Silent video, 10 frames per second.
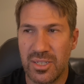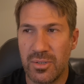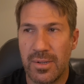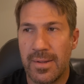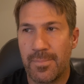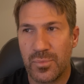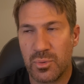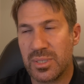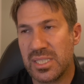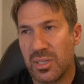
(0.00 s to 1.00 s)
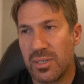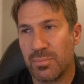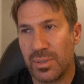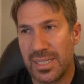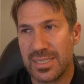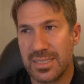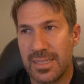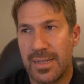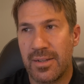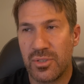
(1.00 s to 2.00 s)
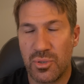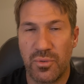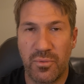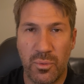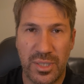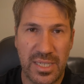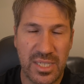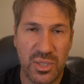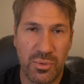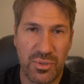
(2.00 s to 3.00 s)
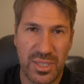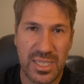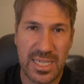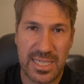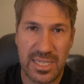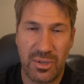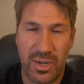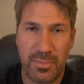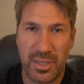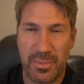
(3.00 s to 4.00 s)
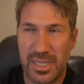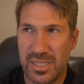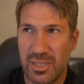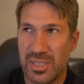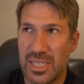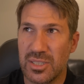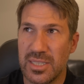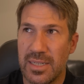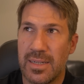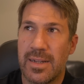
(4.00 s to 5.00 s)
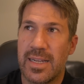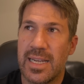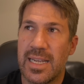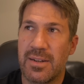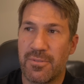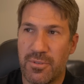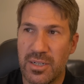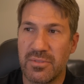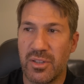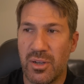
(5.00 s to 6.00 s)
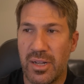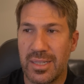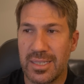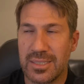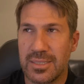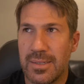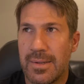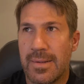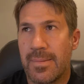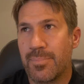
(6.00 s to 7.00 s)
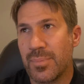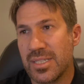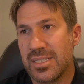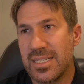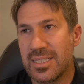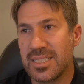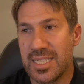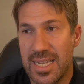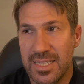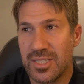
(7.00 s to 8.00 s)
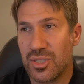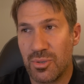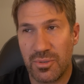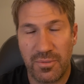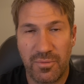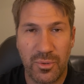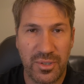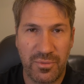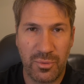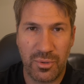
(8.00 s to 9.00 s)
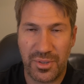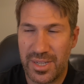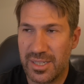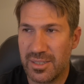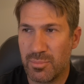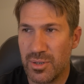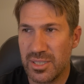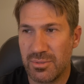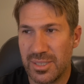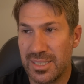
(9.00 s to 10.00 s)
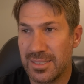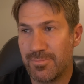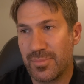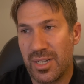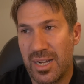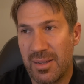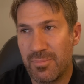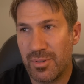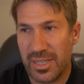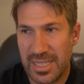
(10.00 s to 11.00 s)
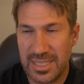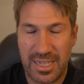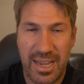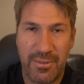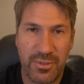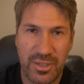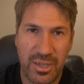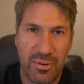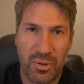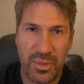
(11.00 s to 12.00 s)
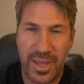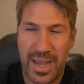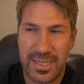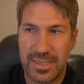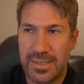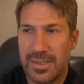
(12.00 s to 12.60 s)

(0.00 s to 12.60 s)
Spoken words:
So 29 plus 240 is 269 millimeters. So it's actually in front of the HiLux. But since it says 244 at the end of the press release, I guess I have to go on that.